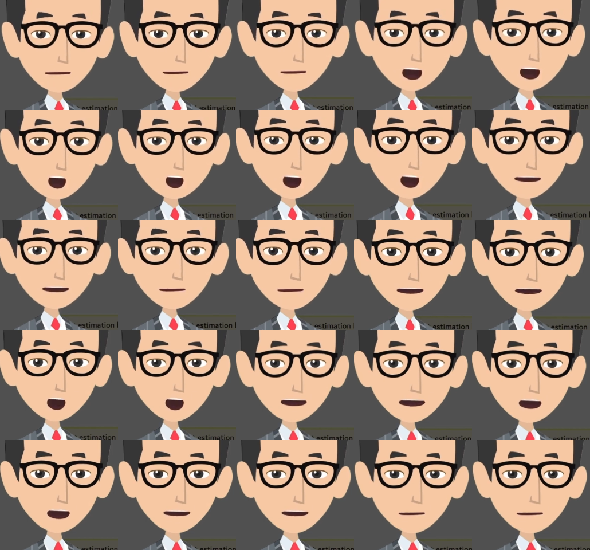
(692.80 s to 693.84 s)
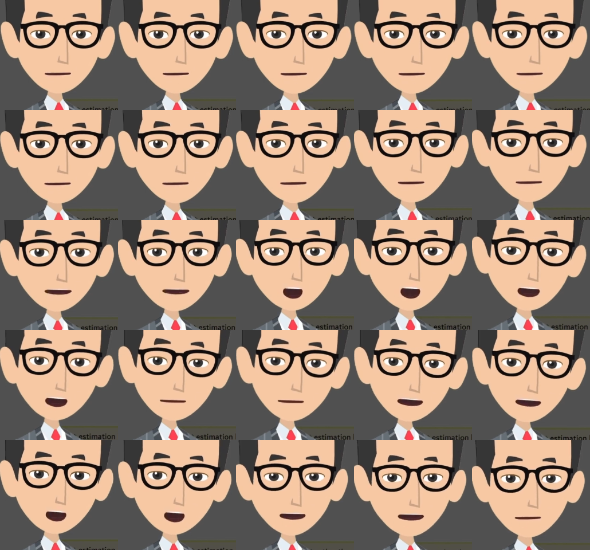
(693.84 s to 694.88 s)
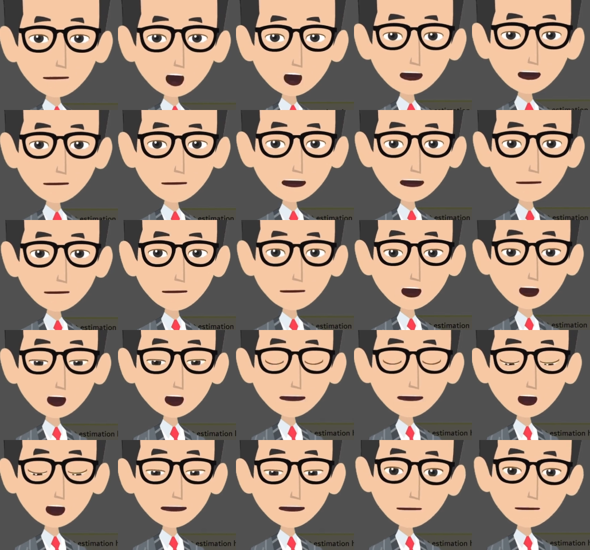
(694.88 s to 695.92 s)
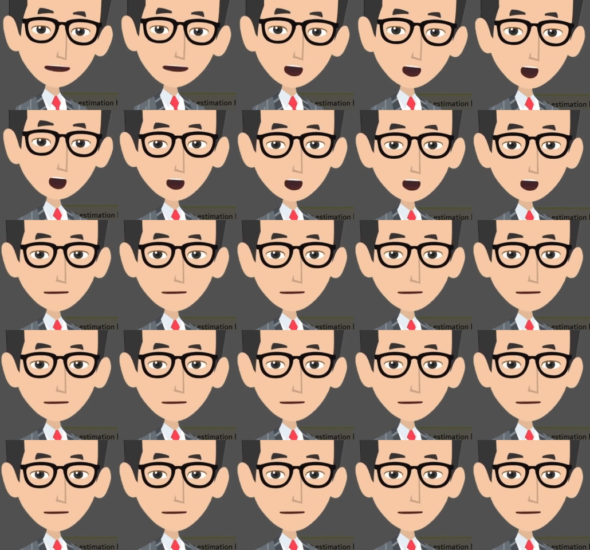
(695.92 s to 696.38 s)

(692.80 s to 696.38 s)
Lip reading: Yes, you are right. All changes must be carried out only